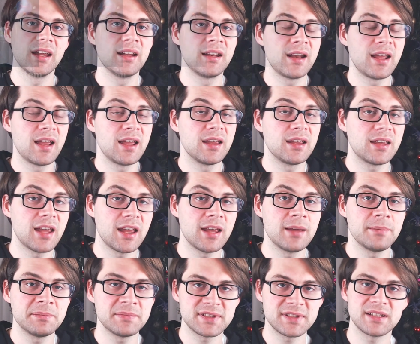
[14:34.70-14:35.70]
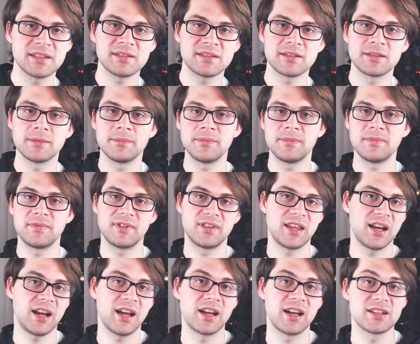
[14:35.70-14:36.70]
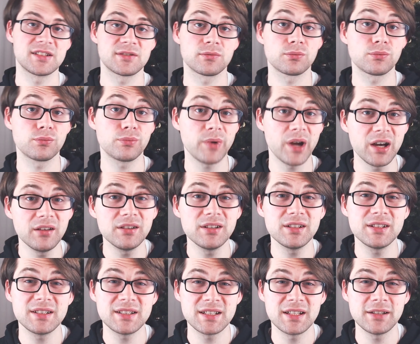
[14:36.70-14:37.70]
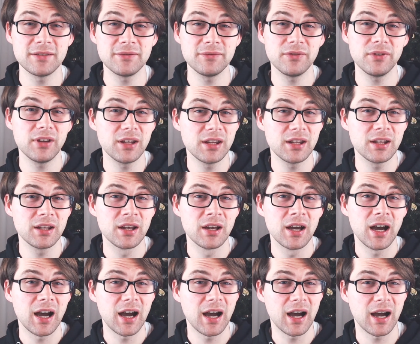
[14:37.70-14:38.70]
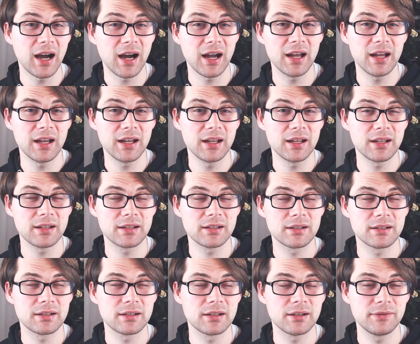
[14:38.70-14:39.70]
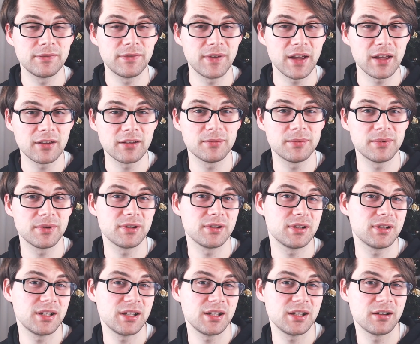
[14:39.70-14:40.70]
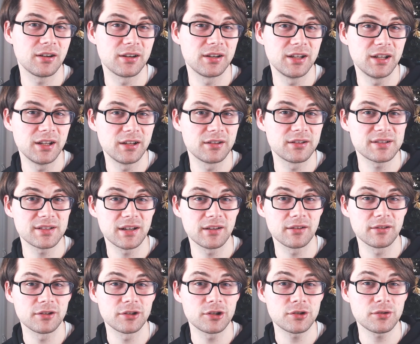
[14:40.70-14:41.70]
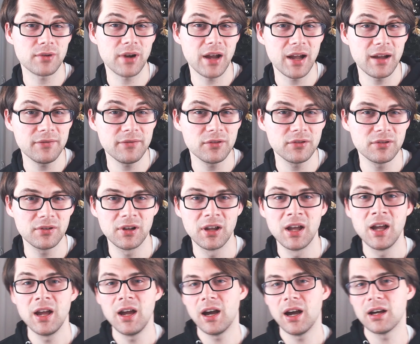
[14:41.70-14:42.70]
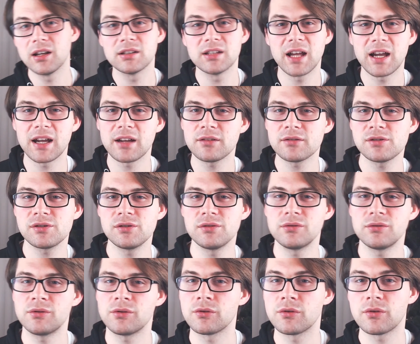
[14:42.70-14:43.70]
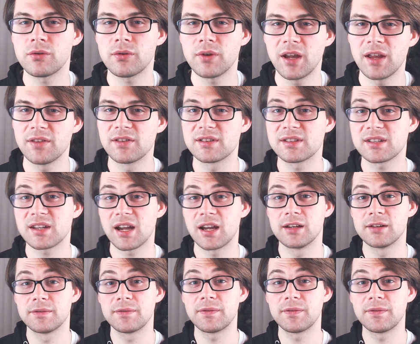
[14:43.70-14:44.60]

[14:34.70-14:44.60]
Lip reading: a game system that has relatively high availability on interstellar travel allows you to create this kind of